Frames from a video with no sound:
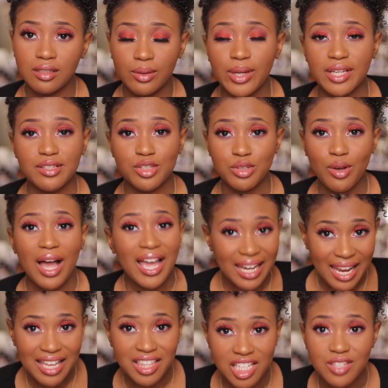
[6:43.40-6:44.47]
Okay, so I
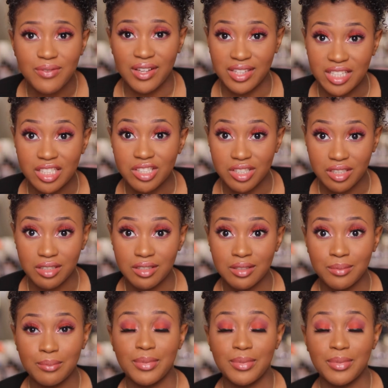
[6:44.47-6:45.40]
like this foundation,